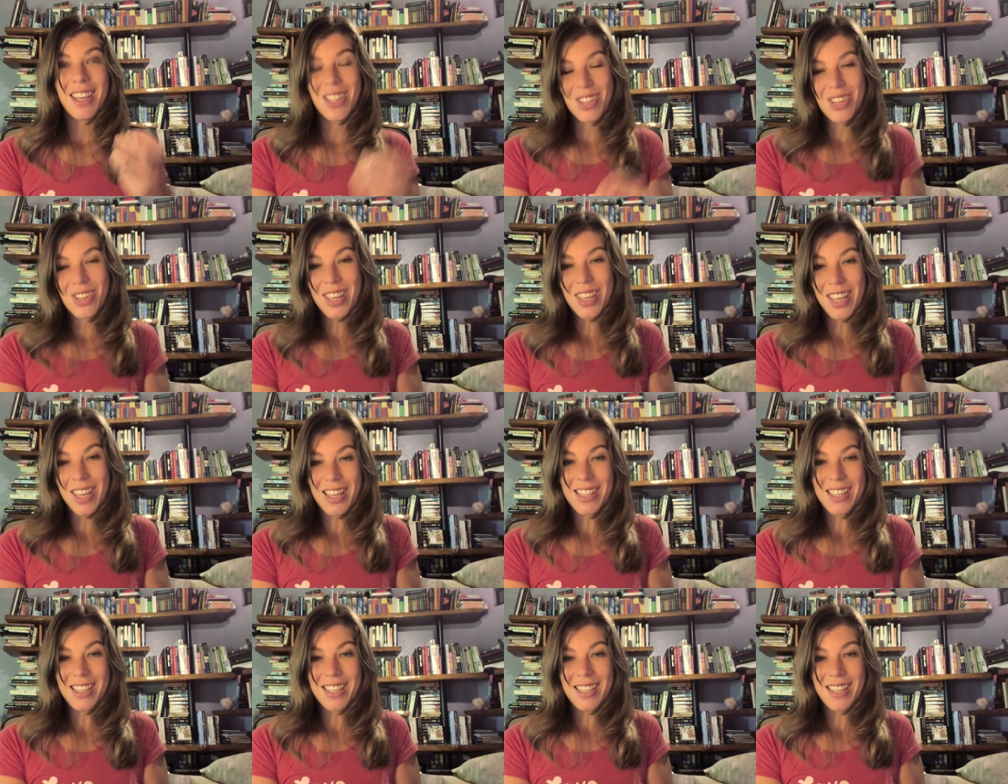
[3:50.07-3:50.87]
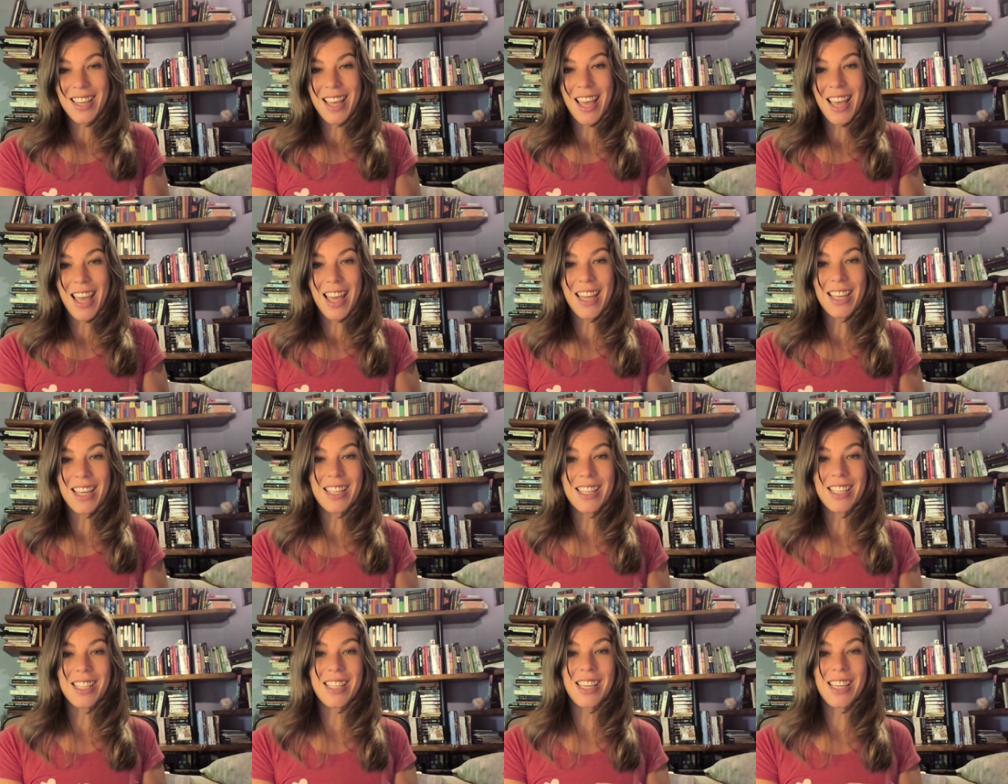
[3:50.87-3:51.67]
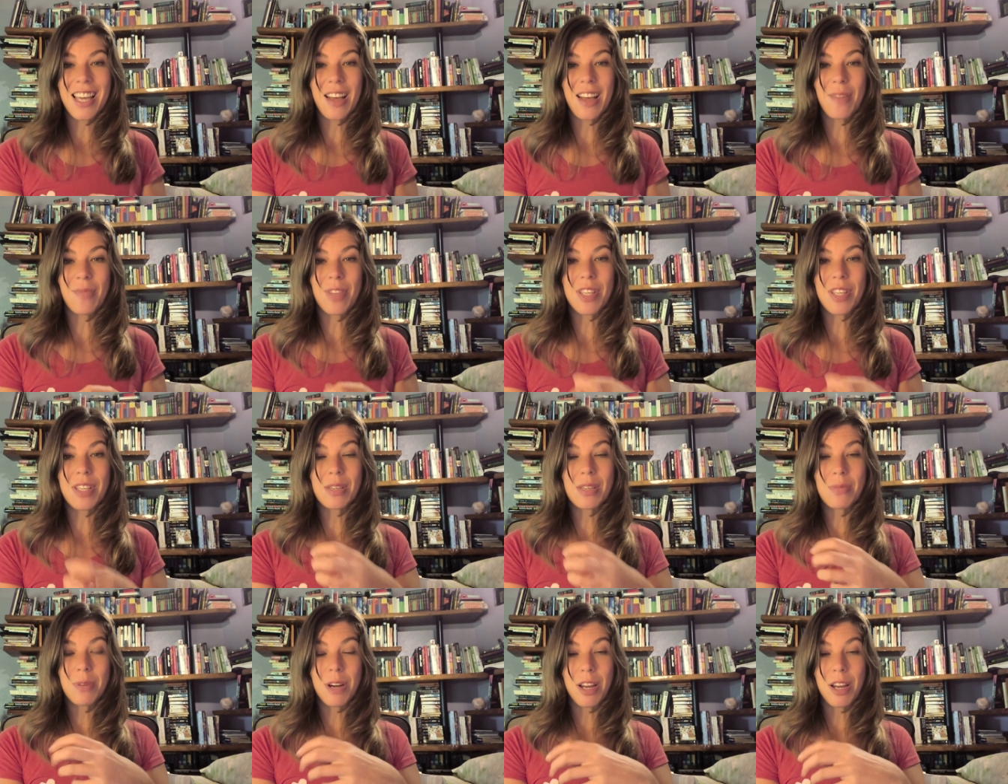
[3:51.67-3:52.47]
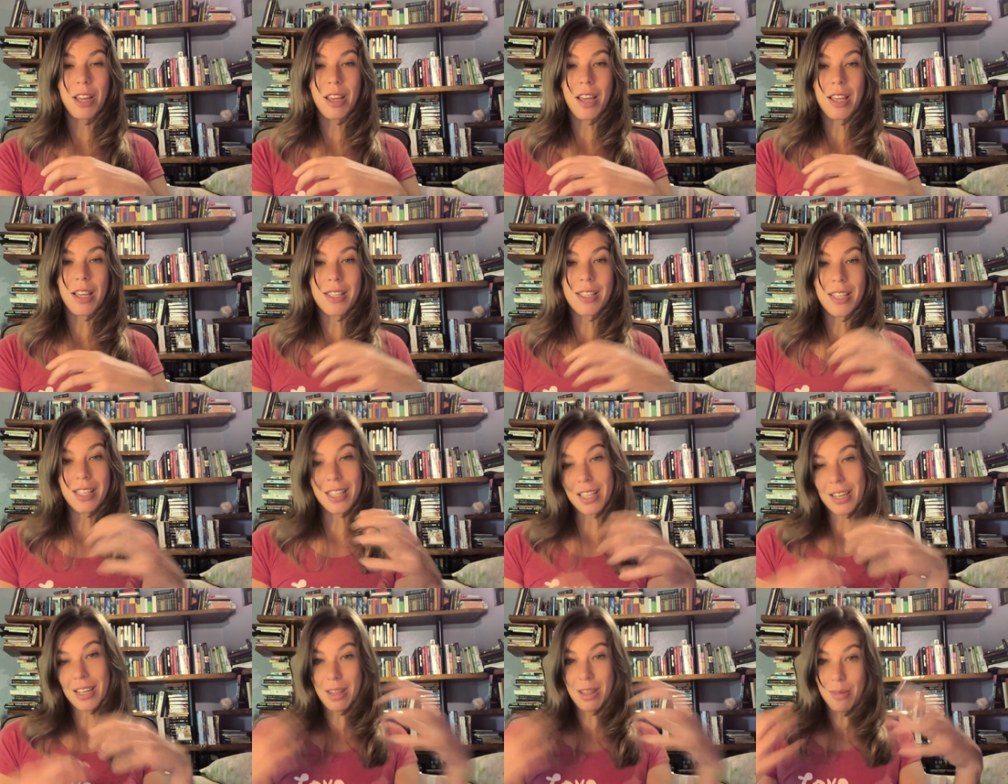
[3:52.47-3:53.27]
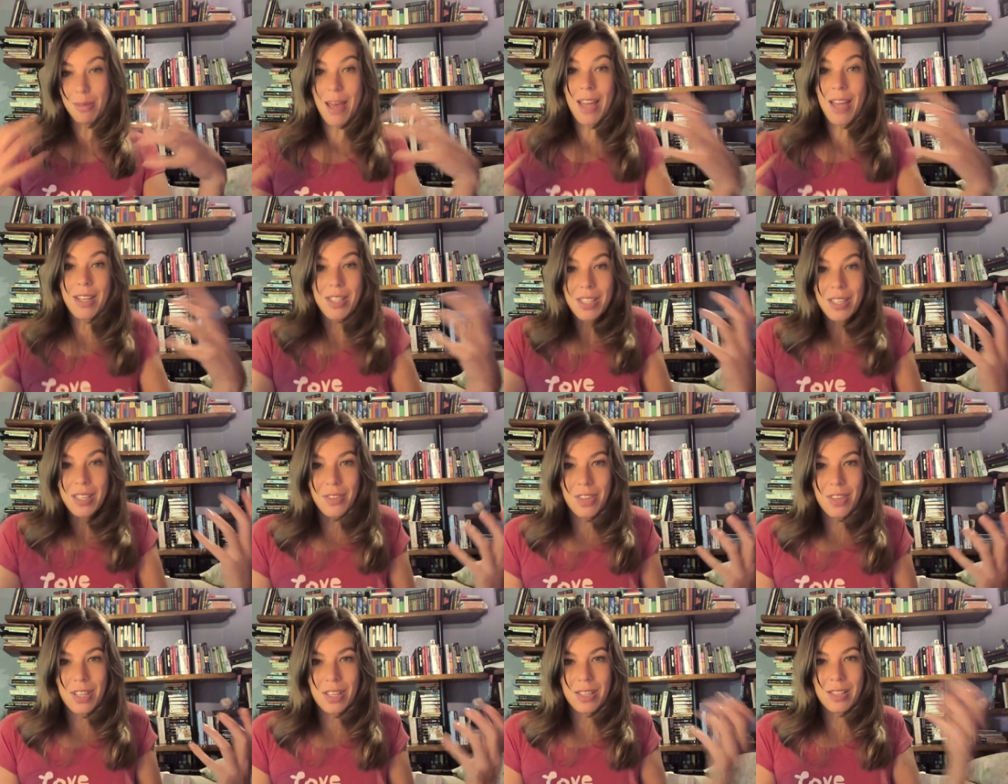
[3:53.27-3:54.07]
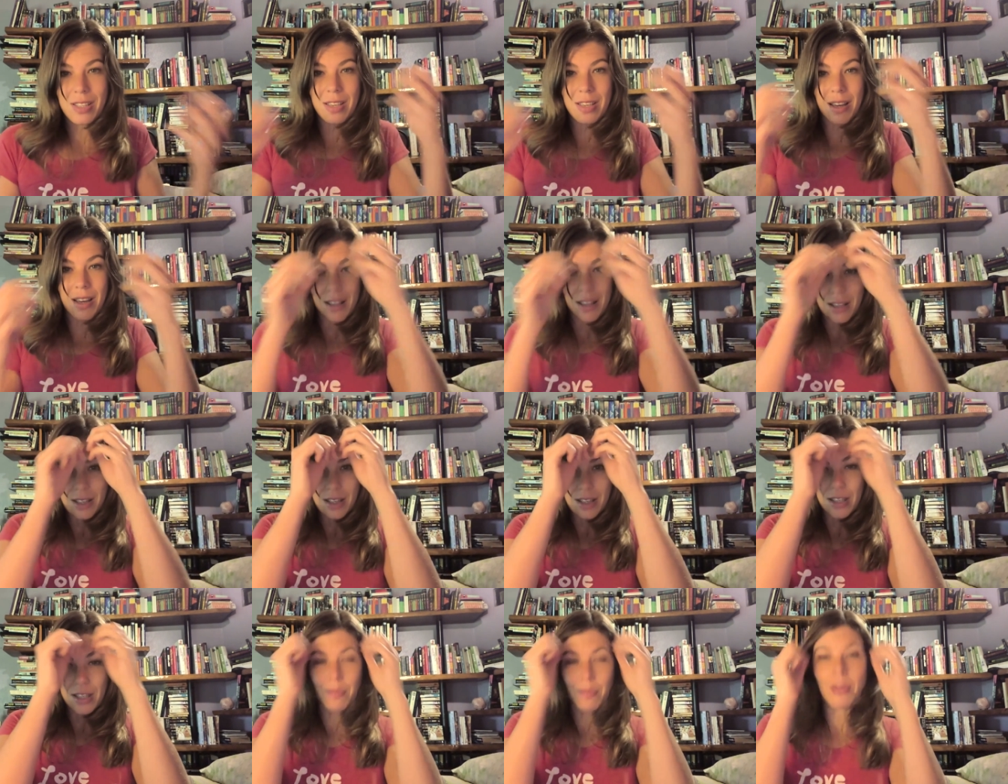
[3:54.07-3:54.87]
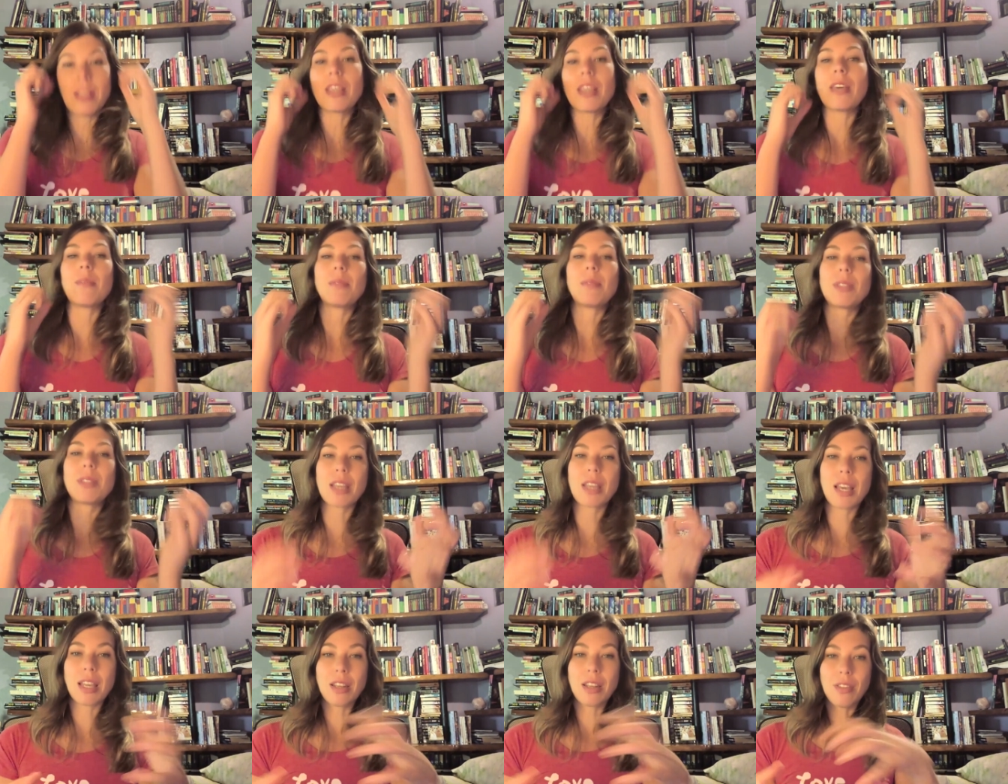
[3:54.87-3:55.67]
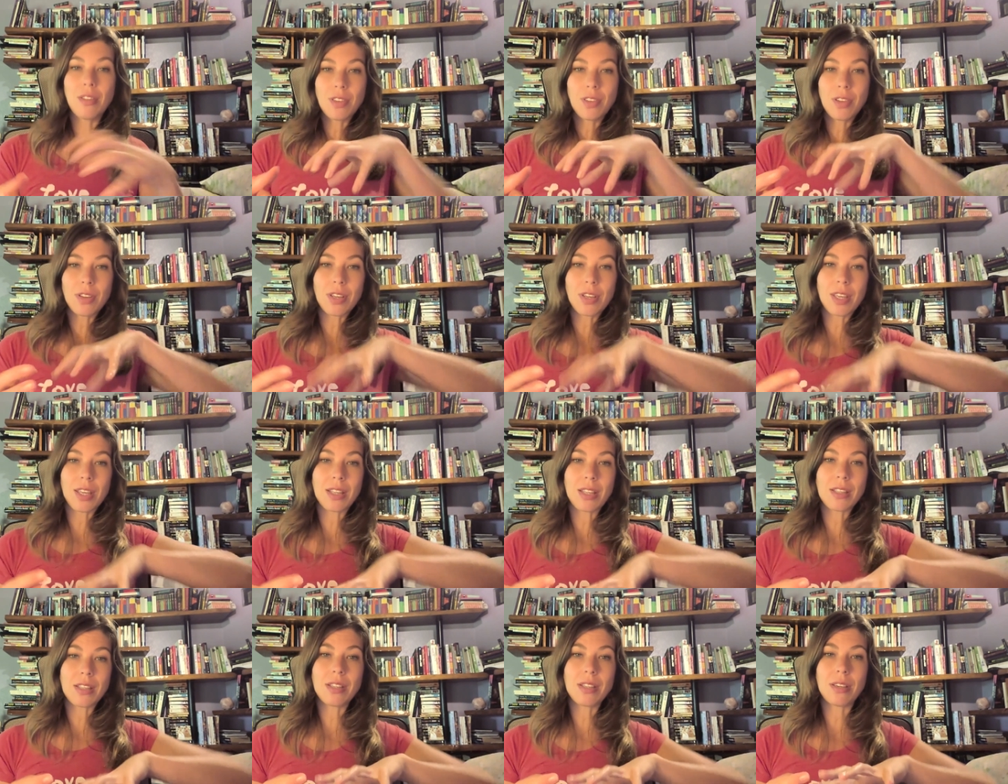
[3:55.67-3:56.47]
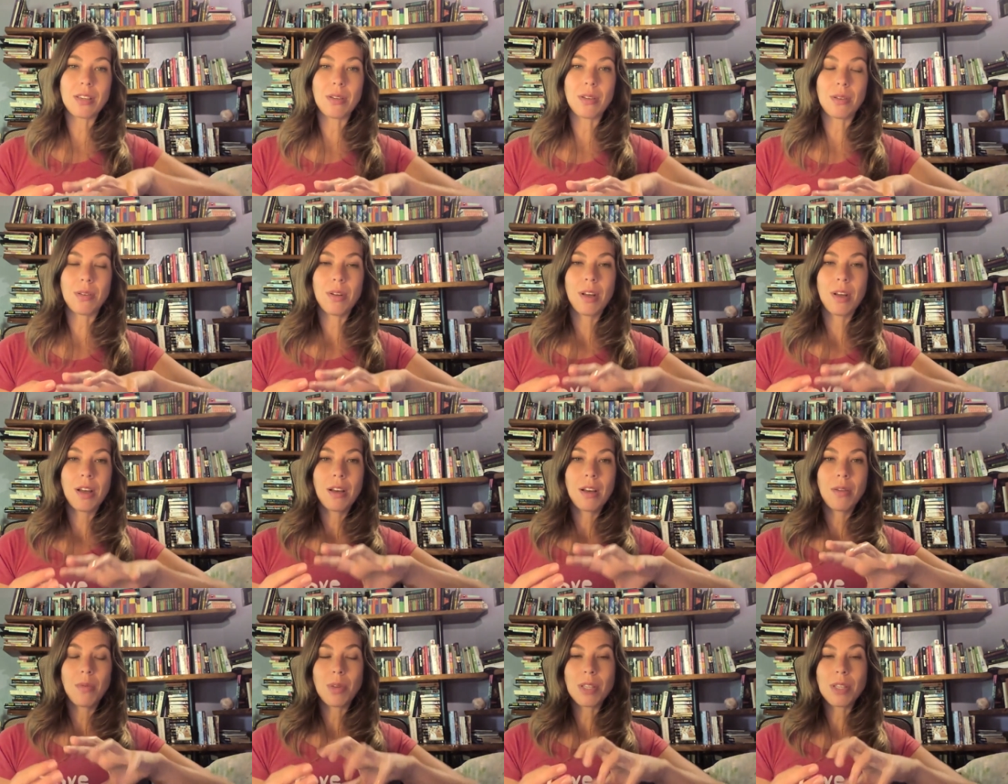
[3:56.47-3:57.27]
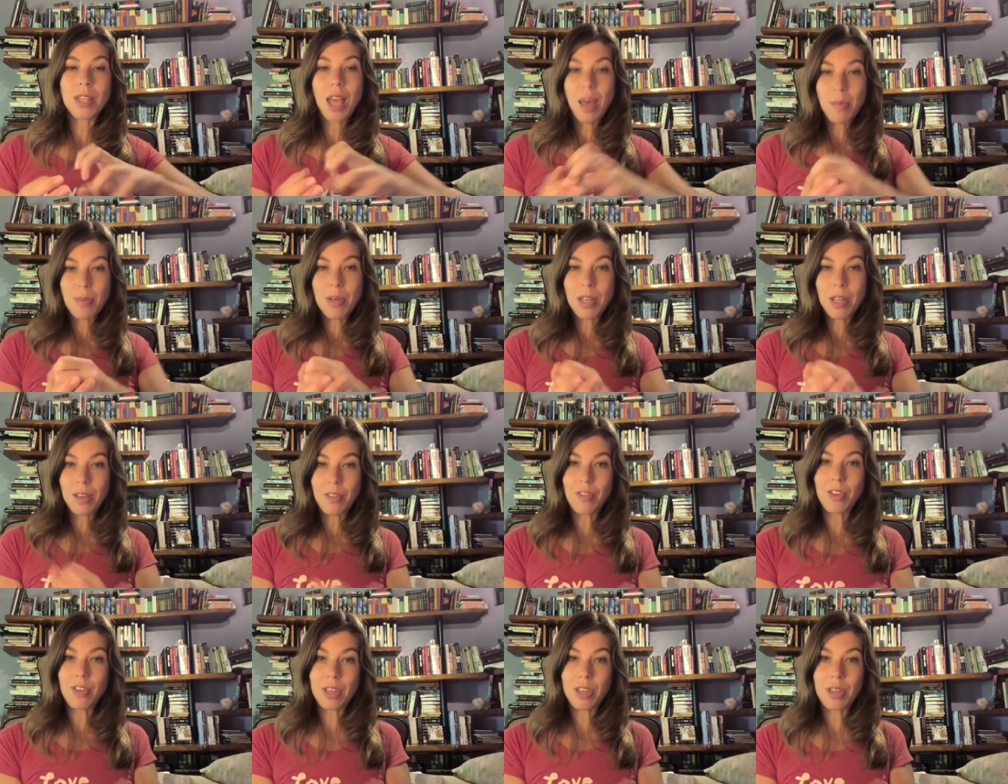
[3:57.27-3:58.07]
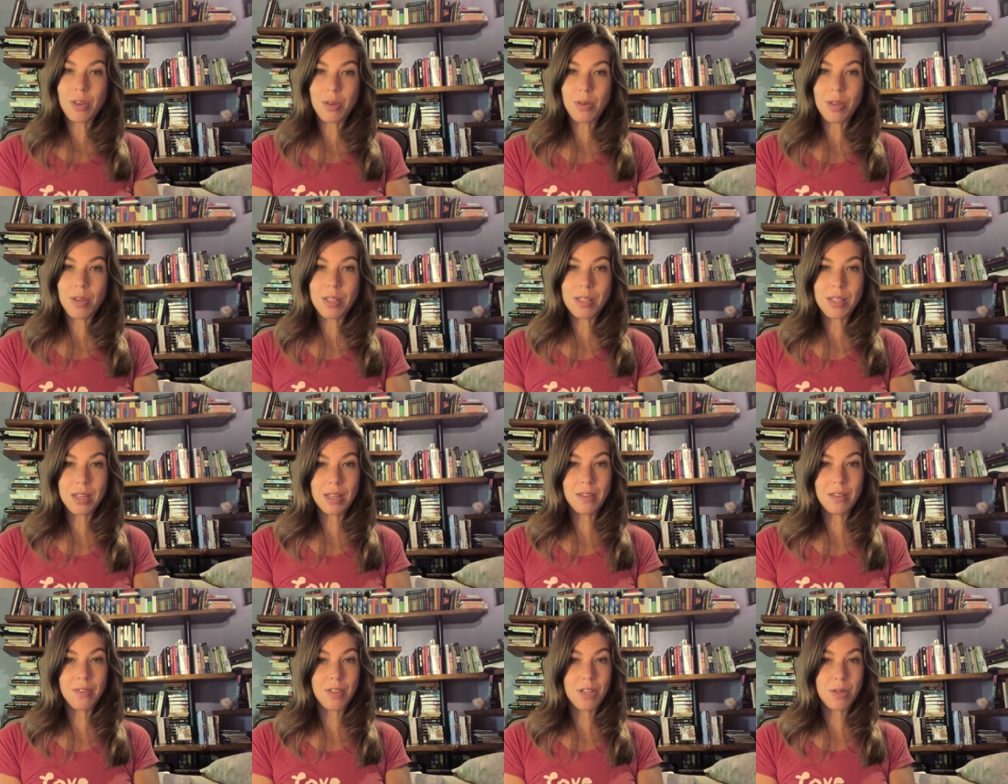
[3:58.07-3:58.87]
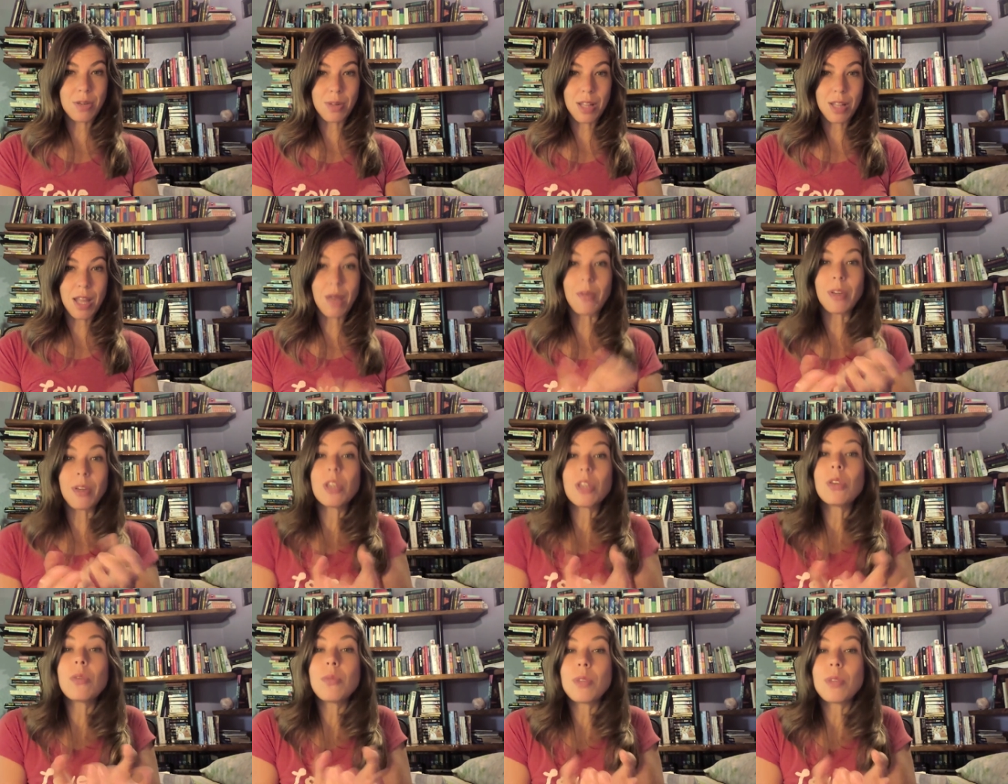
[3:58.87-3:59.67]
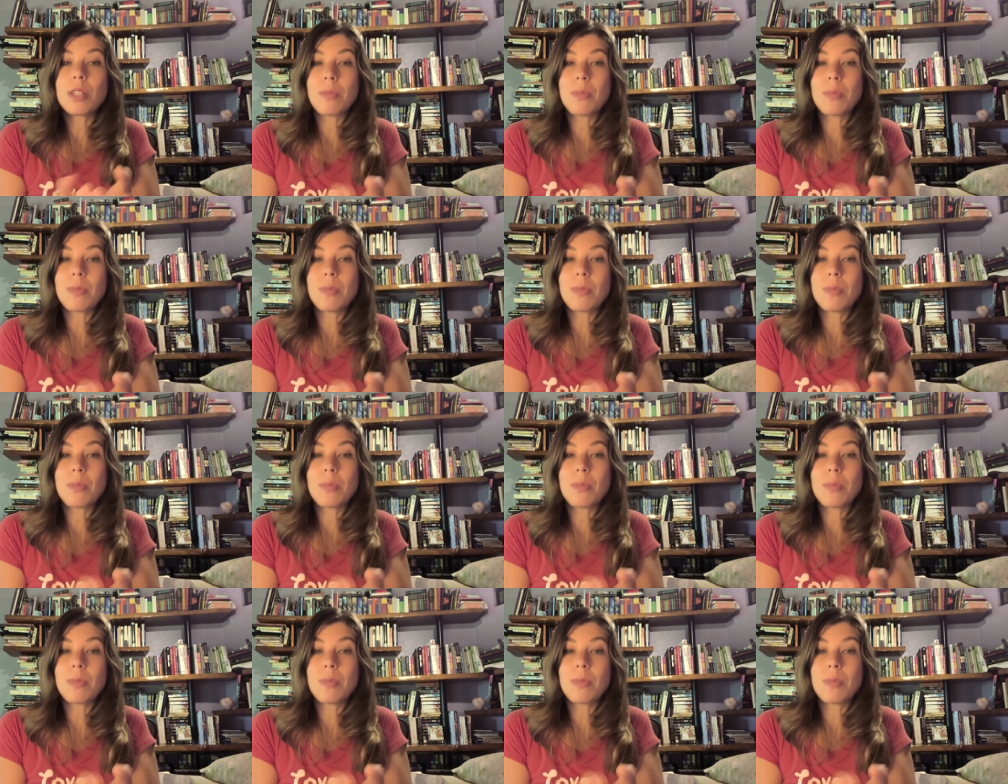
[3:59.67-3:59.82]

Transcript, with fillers: intricate. And um, this is where I, I, see a lot of the magic of kinesiology is being able to kind of look into what's happening for you as an individual. How are you